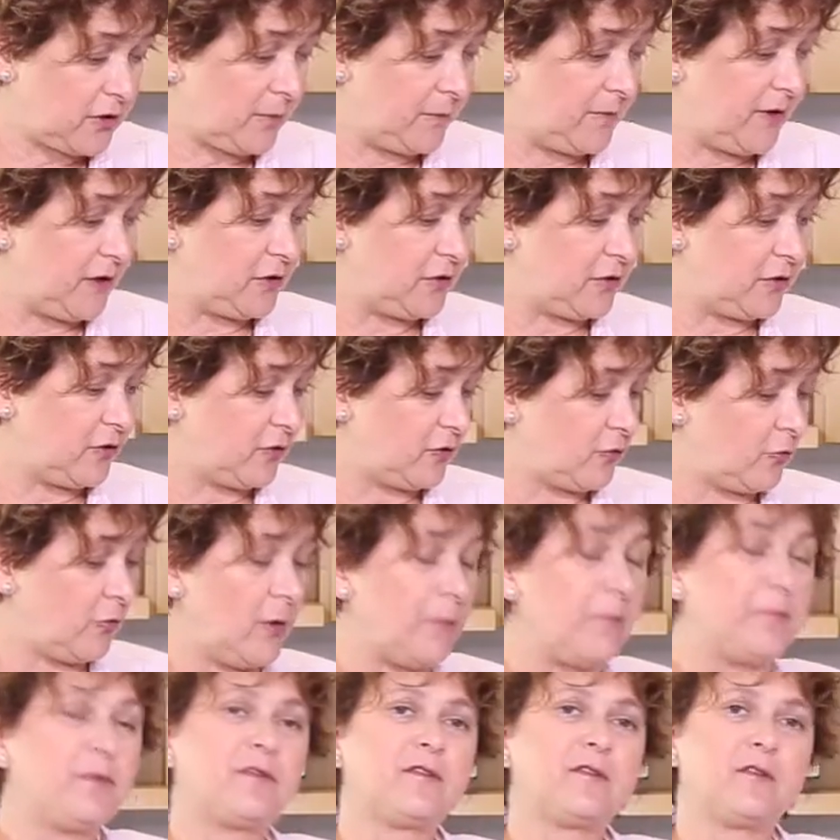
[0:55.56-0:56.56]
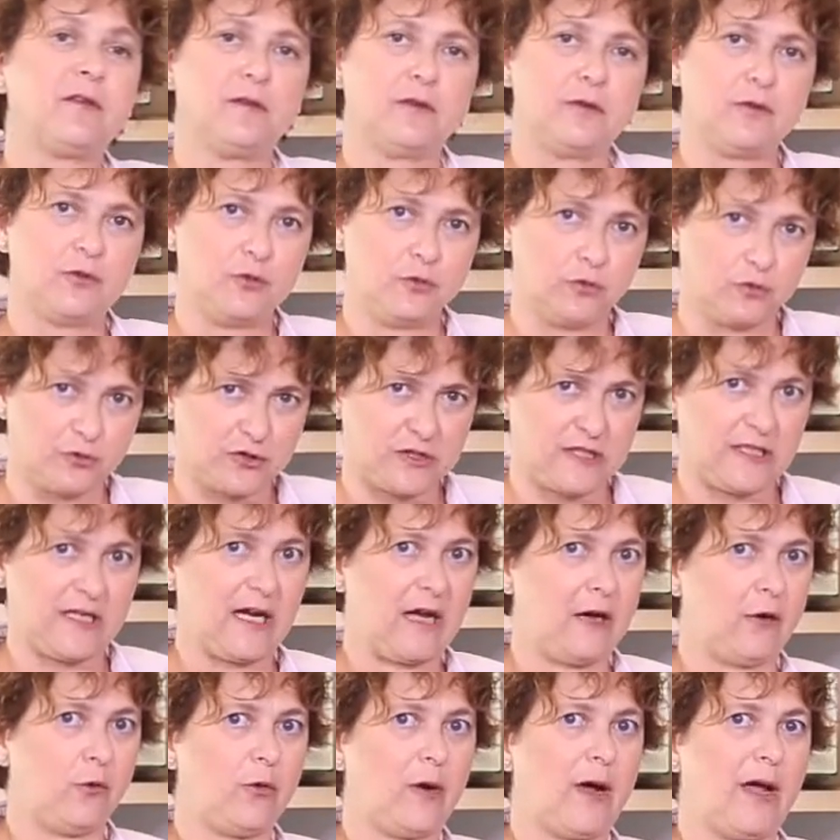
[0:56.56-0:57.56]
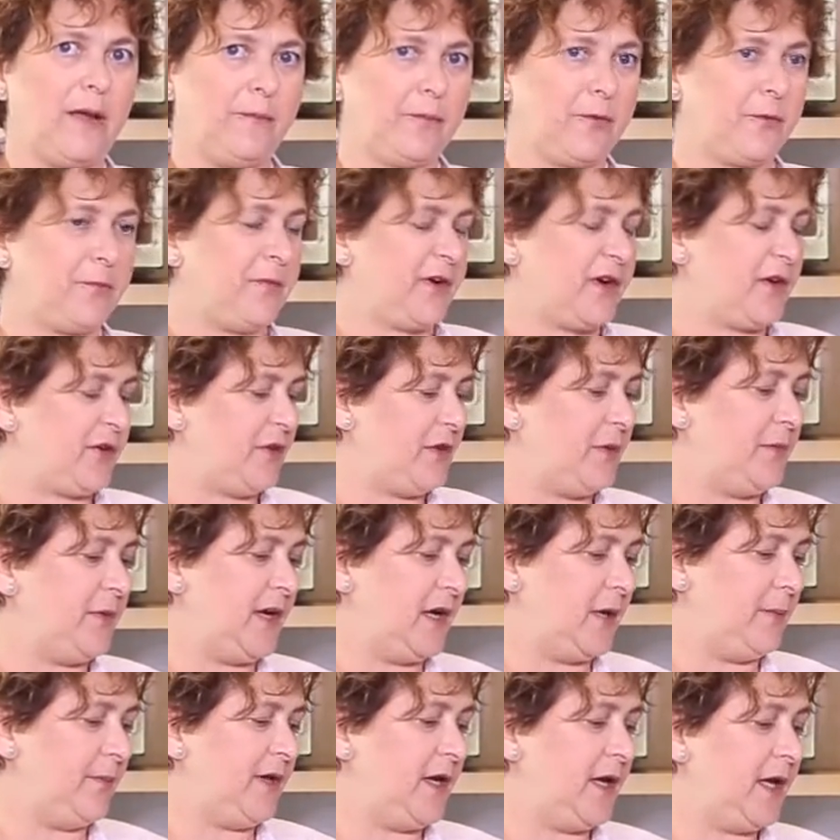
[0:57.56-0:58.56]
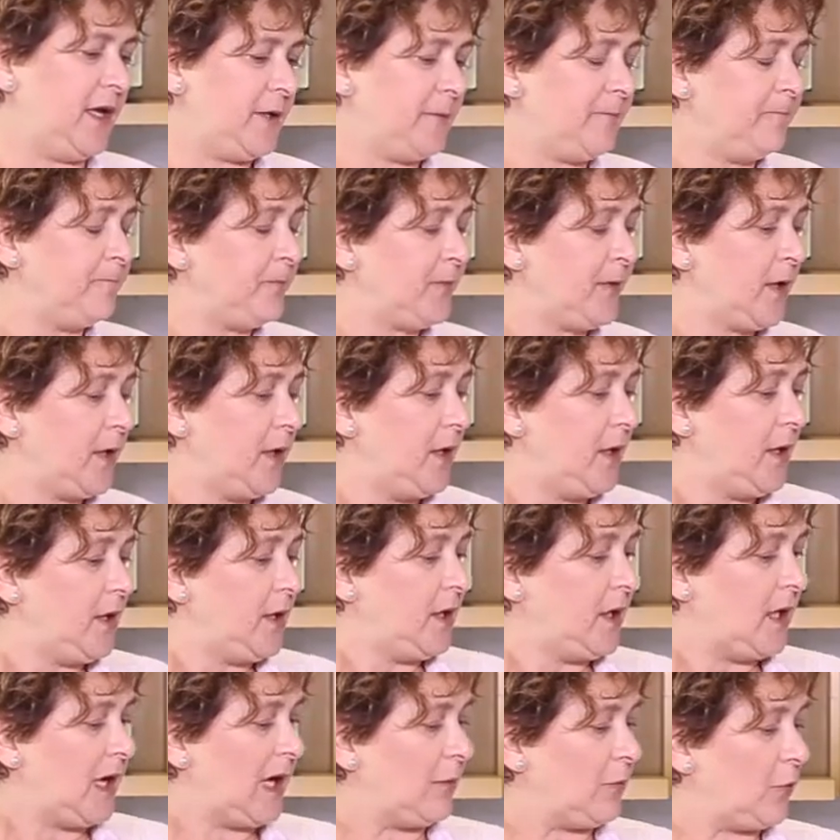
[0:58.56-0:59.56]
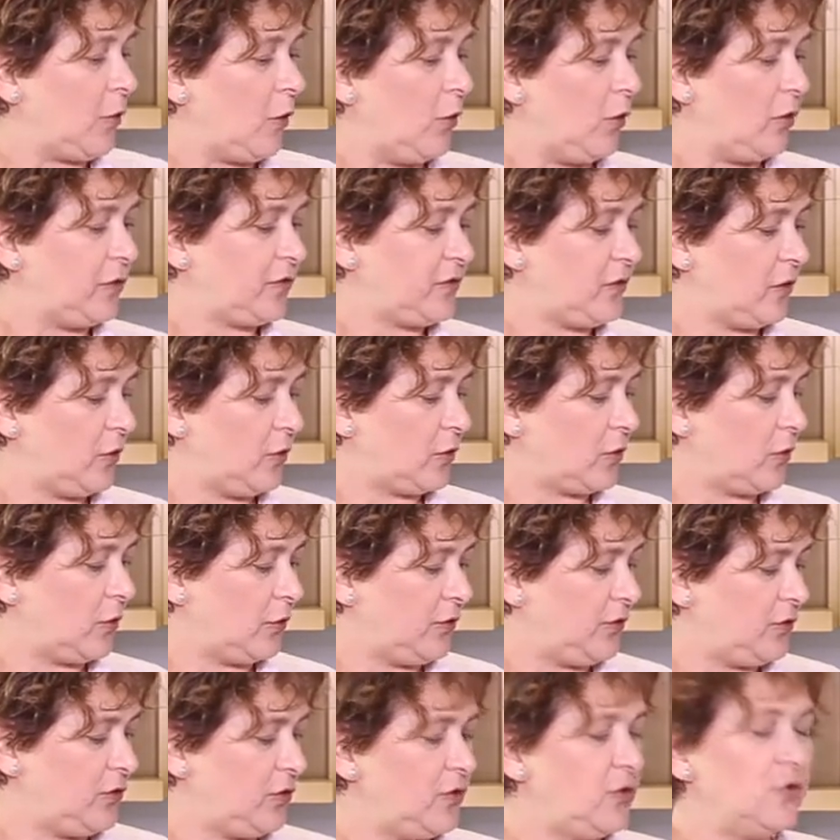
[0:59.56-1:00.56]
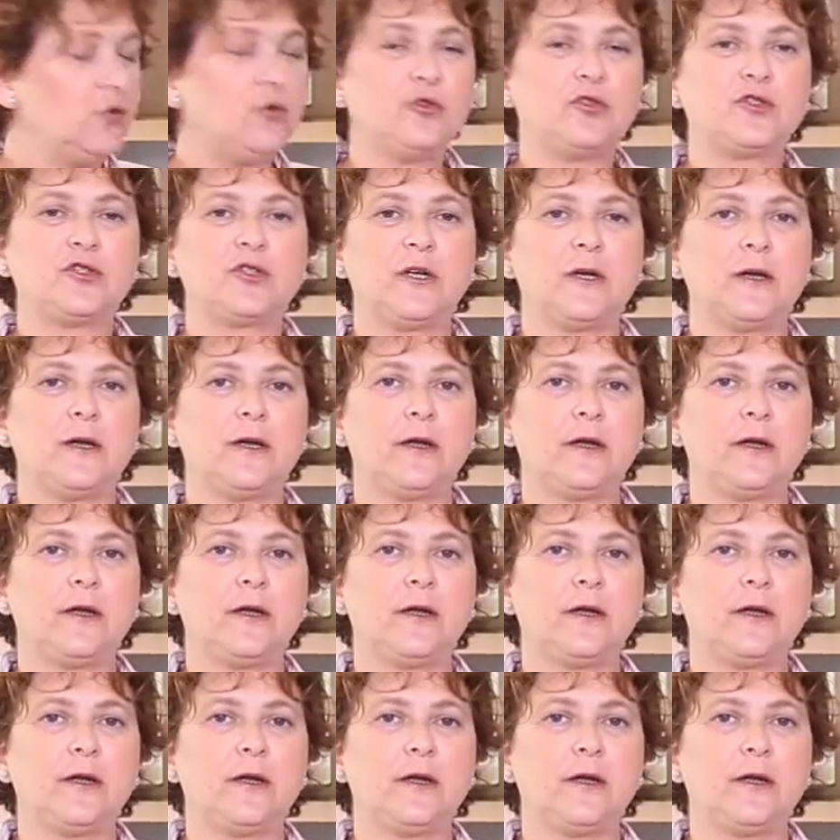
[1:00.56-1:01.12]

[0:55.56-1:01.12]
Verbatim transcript: them into strips. You'll see how I prepare them in a minute. I'm also going to use